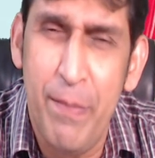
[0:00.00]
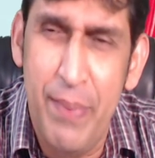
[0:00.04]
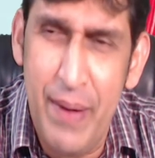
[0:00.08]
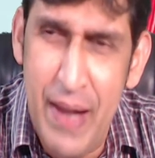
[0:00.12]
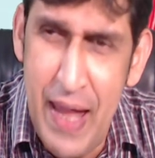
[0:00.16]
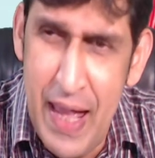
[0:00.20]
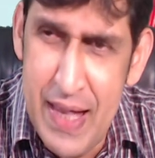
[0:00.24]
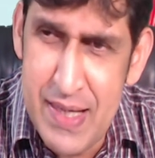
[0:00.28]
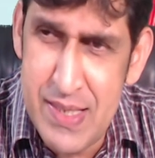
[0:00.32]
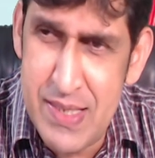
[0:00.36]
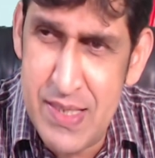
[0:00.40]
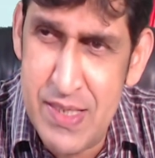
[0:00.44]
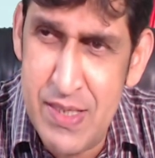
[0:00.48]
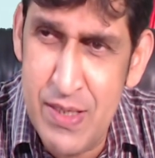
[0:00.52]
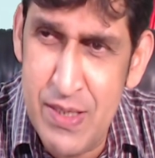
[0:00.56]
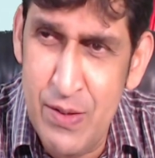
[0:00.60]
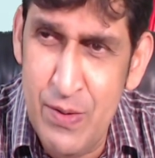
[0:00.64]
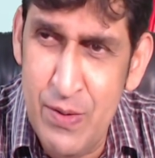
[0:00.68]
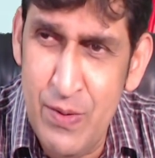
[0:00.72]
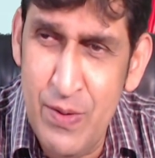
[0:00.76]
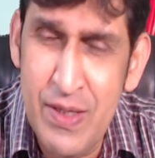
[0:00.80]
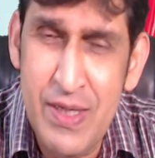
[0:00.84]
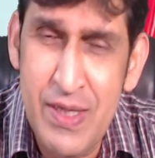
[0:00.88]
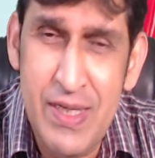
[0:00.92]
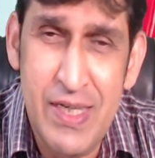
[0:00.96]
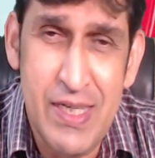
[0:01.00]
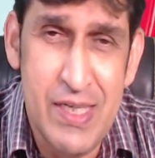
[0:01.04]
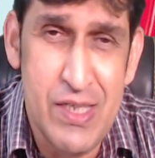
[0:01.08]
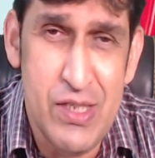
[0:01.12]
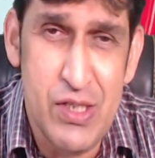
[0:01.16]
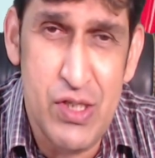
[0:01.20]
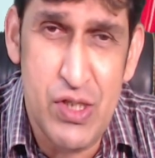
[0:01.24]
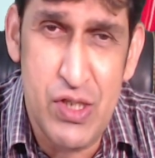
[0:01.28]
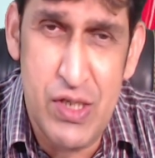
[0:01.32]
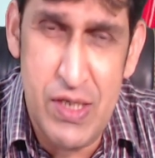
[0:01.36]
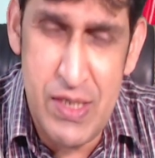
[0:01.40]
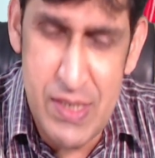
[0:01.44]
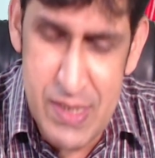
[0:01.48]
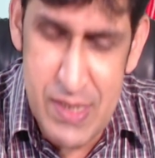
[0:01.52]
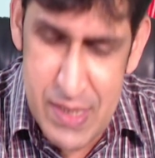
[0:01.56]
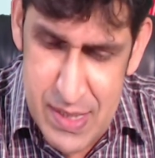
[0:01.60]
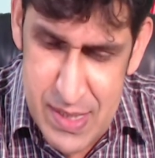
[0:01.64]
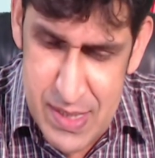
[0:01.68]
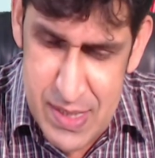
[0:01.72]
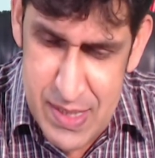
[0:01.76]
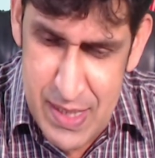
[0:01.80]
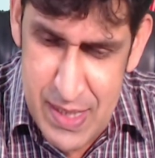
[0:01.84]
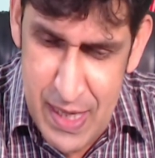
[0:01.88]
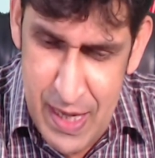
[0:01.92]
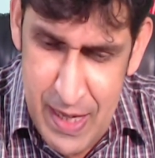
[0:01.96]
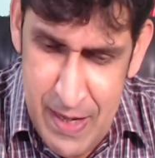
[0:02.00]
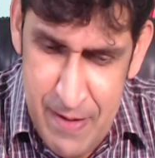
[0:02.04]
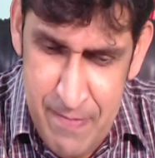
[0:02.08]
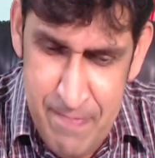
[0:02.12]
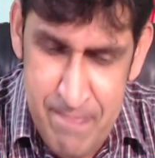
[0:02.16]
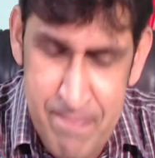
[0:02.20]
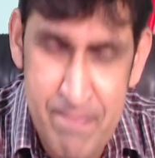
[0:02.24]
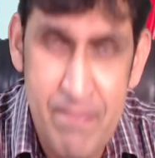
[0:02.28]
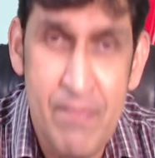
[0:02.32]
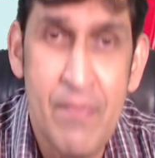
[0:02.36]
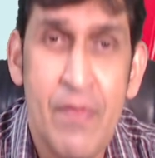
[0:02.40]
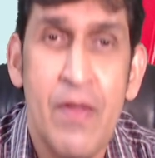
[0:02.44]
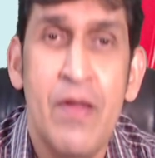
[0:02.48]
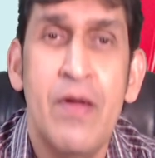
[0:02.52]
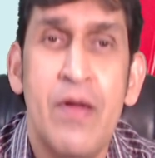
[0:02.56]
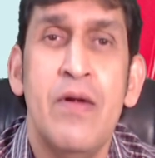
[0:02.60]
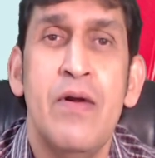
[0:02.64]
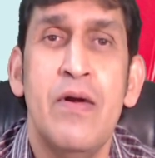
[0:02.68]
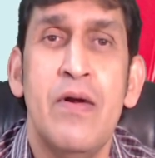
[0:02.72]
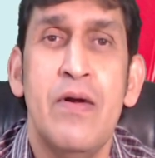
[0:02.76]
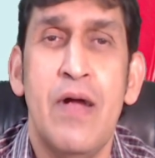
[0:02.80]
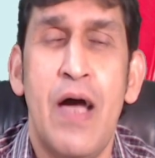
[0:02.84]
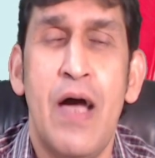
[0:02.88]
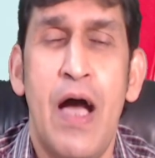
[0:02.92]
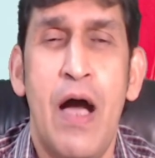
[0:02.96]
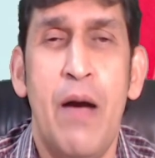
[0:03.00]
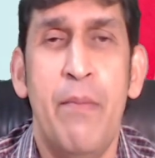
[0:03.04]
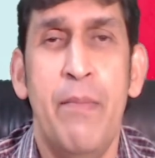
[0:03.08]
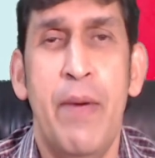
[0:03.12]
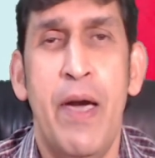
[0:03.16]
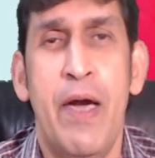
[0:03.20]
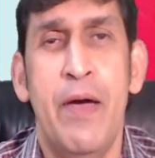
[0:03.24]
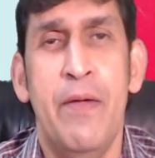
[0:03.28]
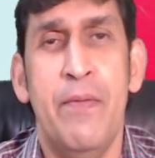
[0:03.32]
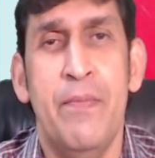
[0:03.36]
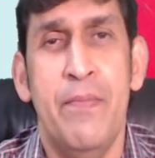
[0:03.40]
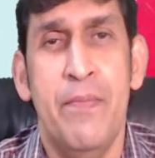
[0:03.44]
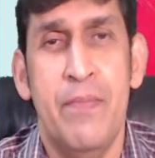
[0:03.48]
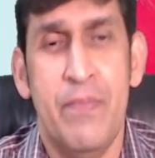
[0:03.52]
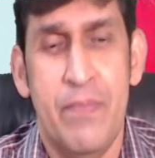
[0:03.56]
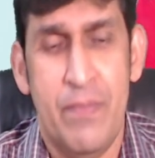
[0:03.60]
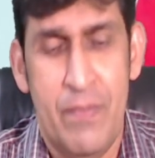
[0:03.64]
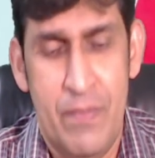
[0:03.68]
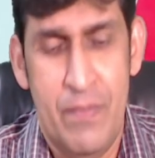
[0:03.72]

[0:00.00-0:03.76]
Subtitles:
bless you in Jesus' name. Amen.